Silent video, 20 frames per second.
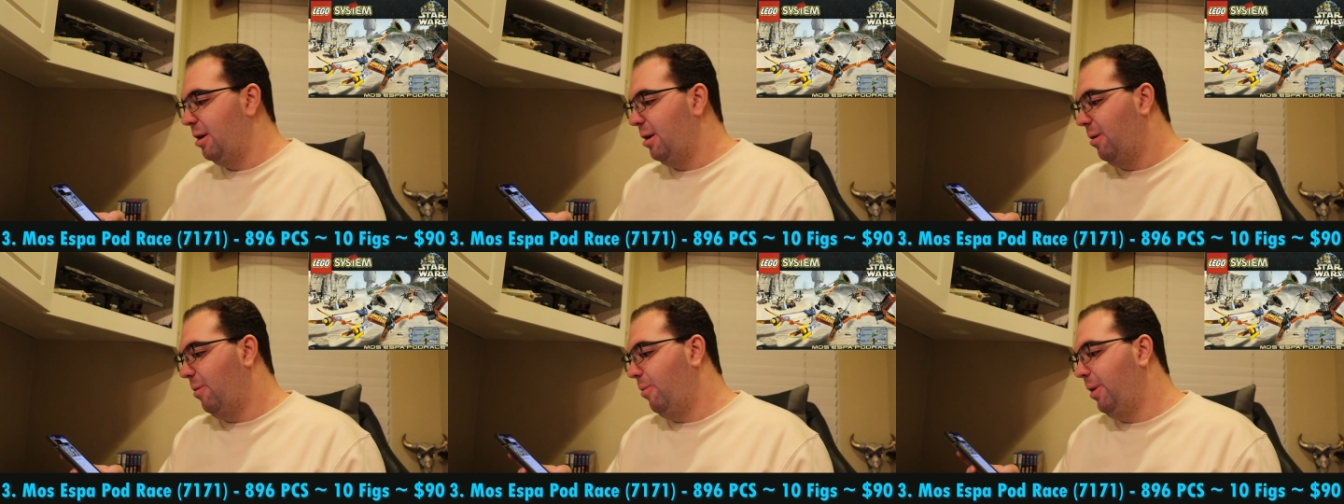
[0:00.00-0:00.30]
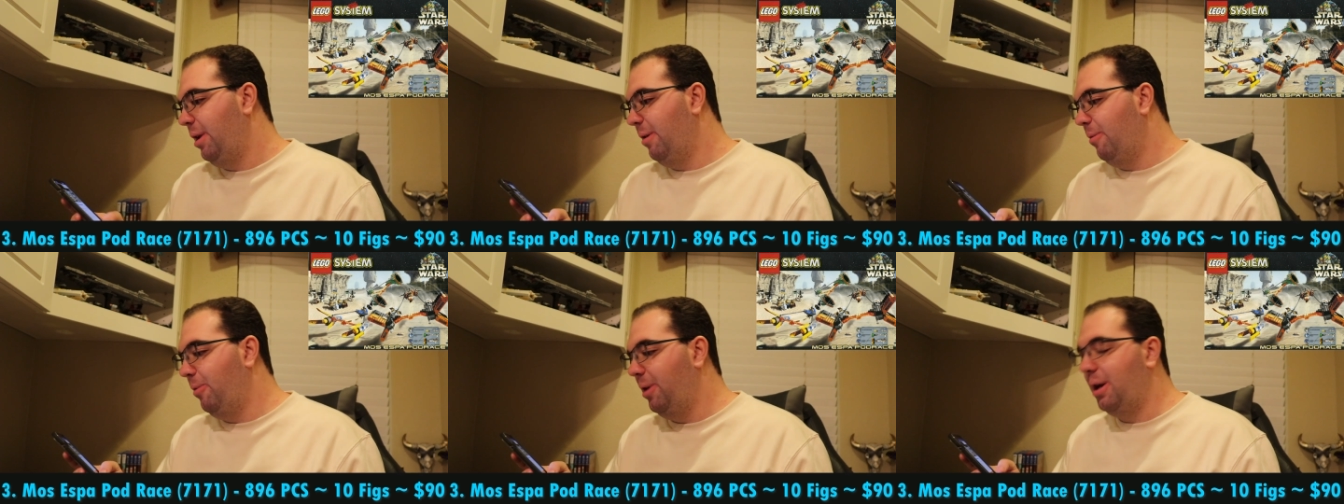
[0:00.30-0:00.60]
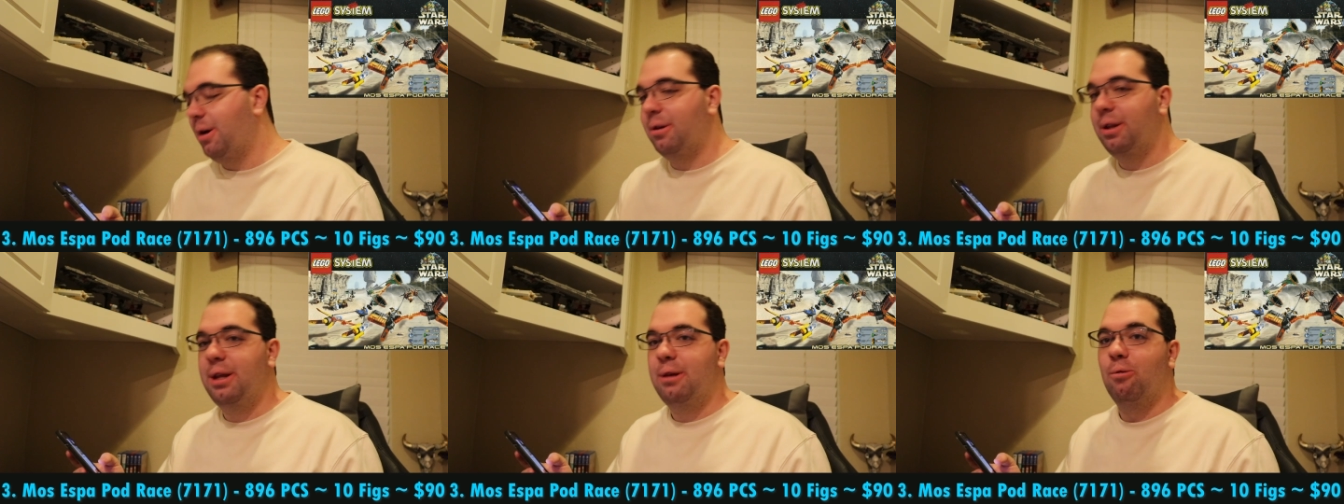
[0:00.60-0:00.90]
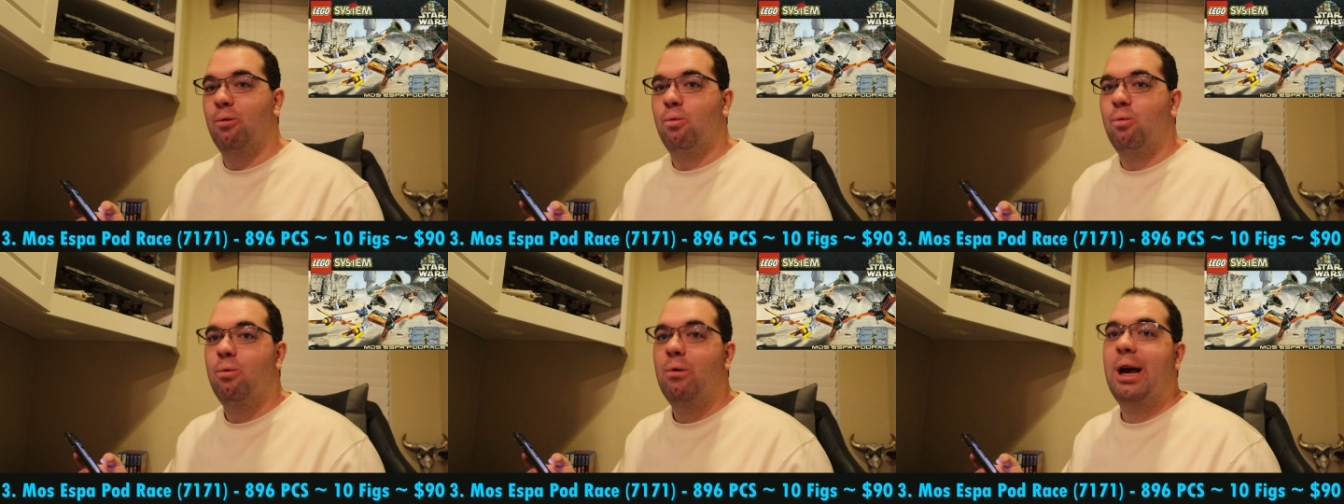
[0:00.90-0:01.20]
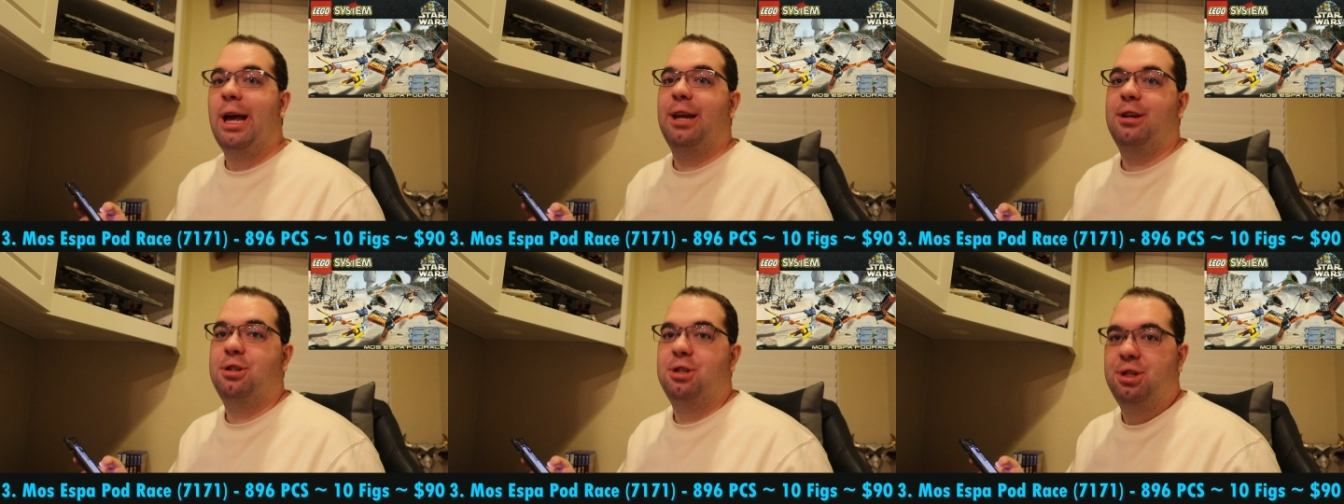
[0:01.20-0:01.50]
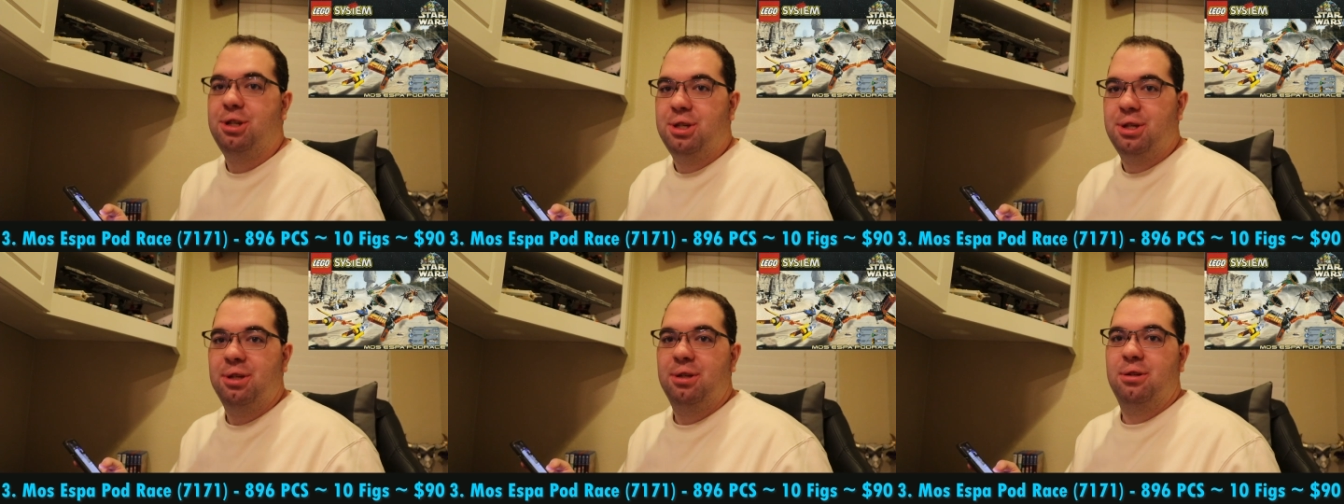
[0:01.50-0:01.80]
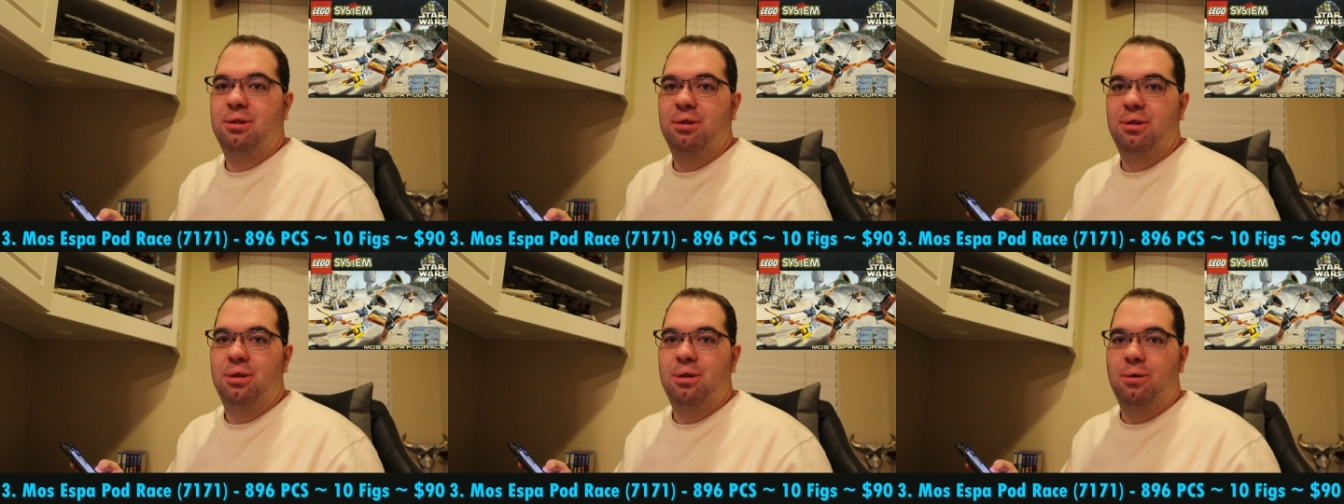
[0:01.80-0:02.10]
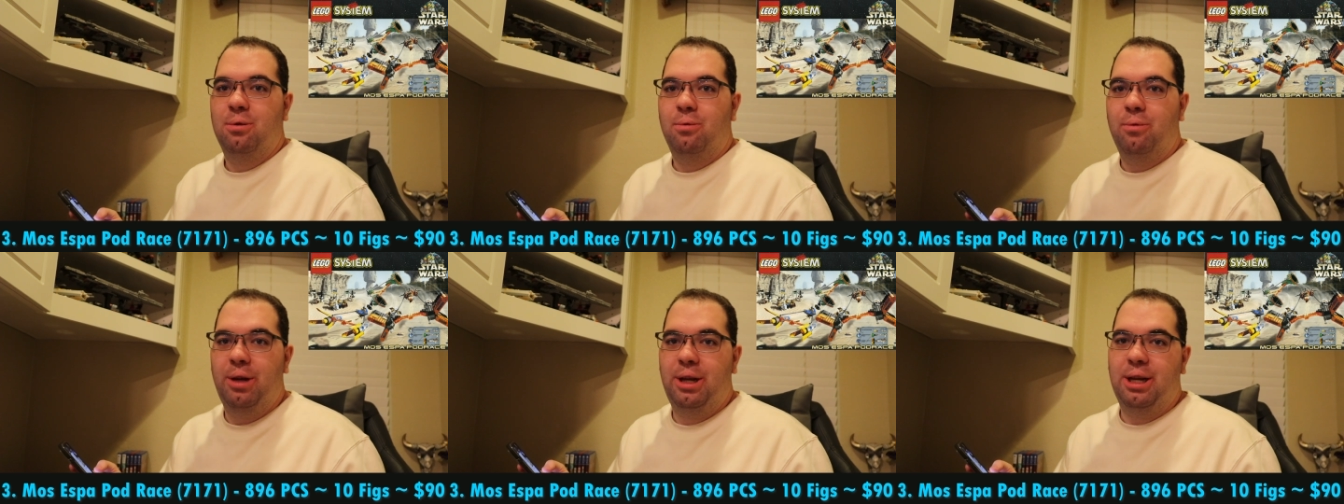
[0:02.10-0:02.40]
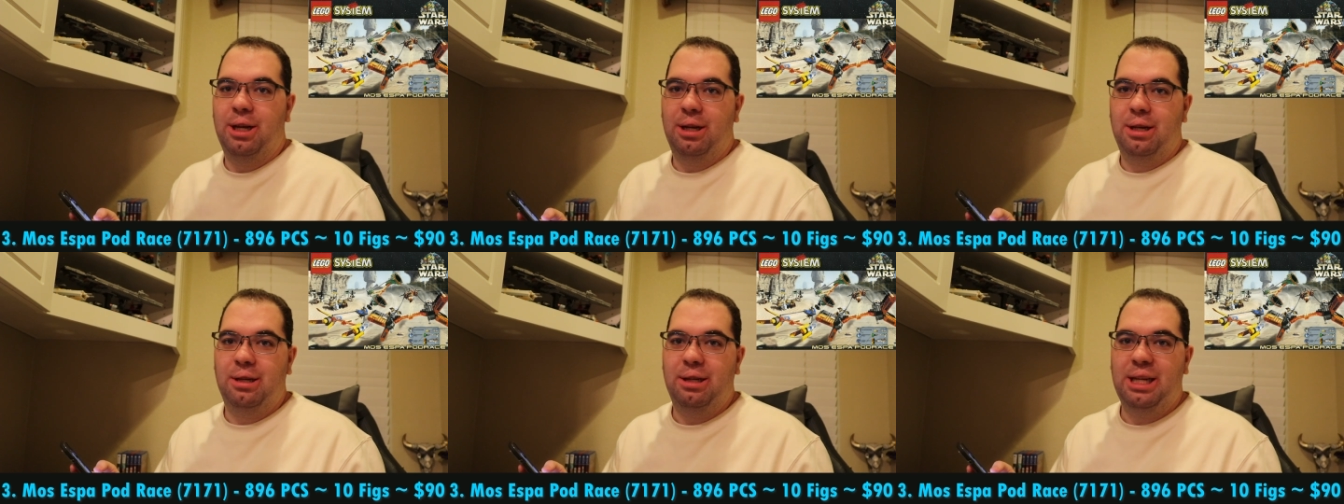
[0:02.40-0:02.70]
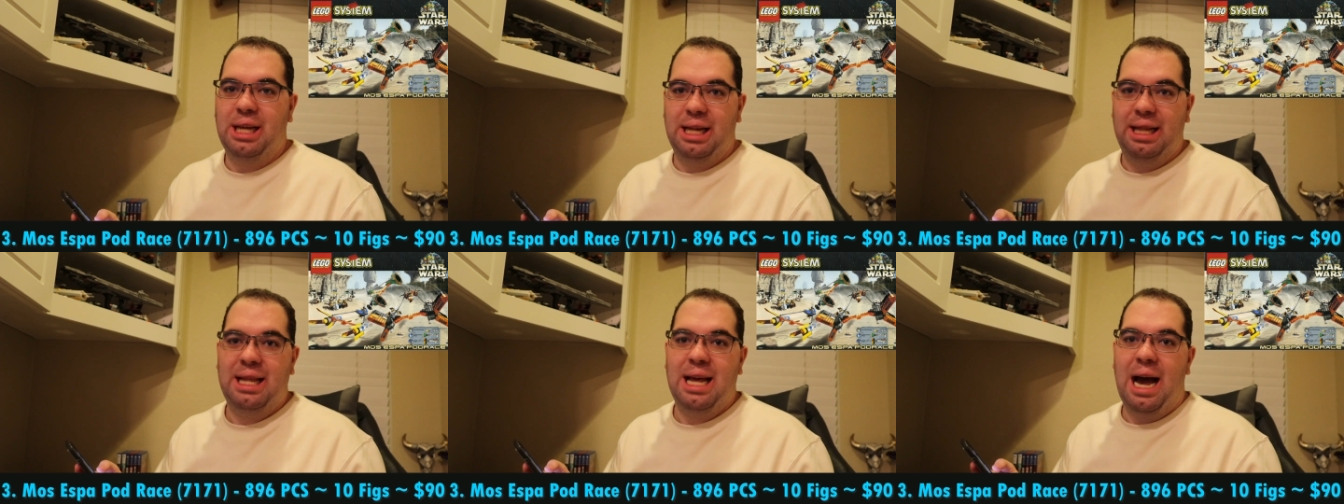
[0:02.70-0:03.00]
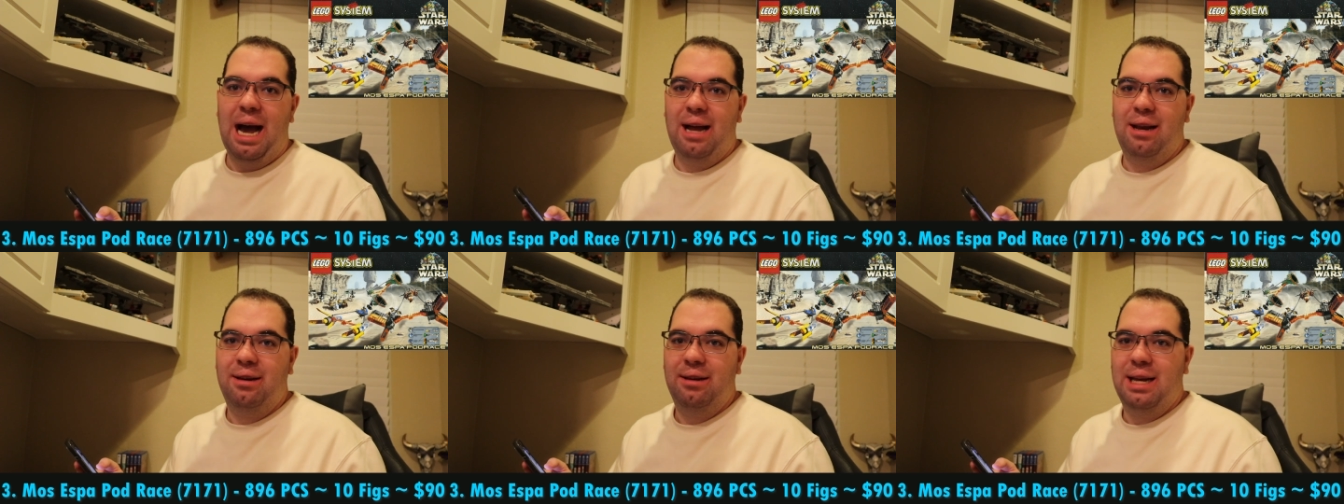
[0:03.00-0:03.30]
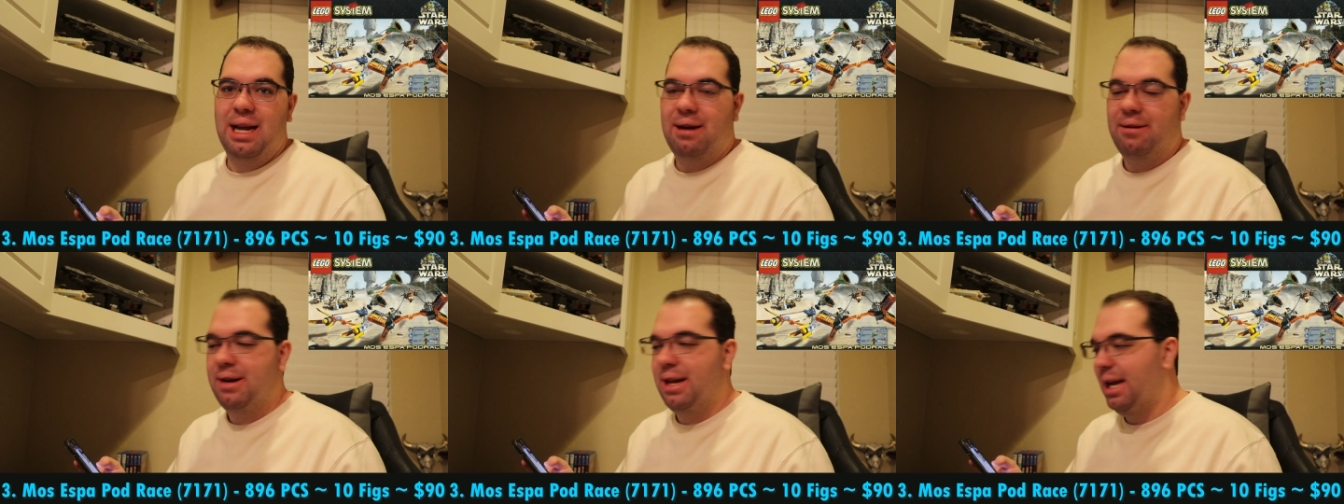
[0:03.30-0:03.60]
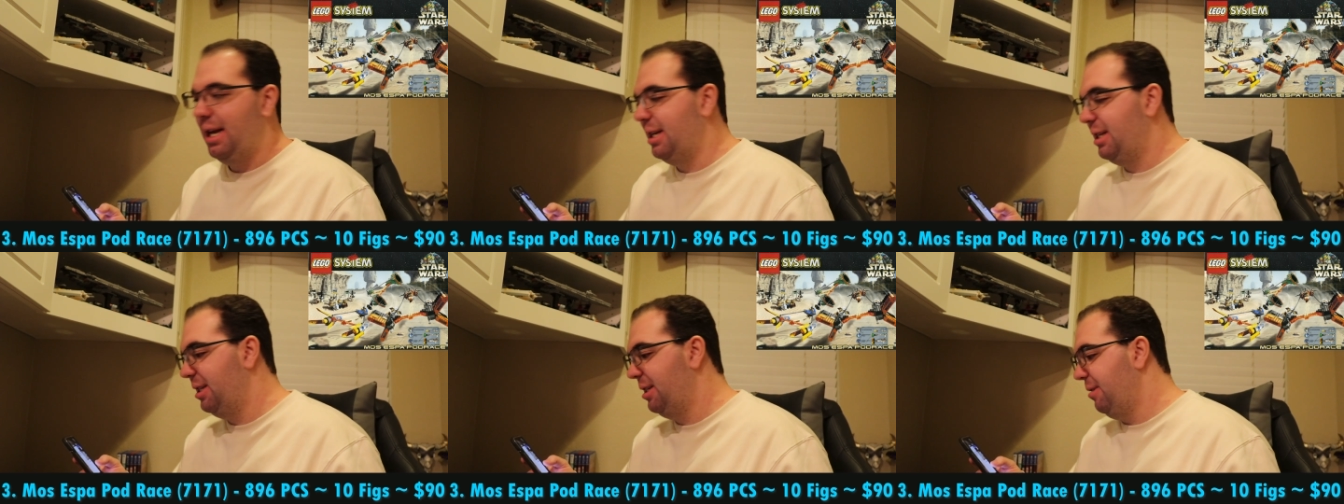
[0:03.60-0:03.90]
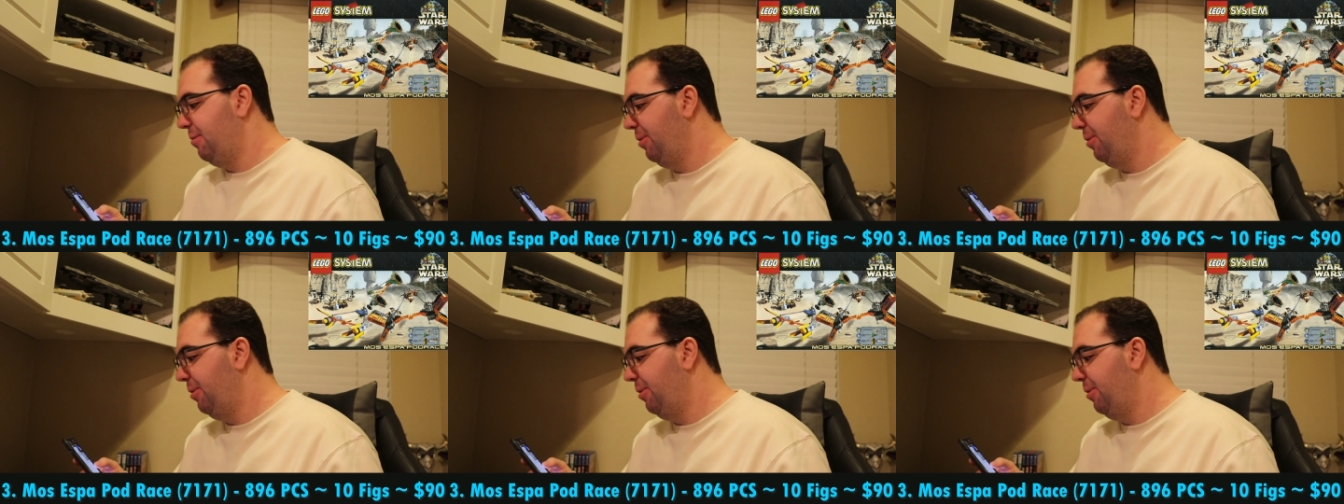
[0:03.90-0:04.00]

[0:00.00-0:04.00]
We only wish we can get that nowadays.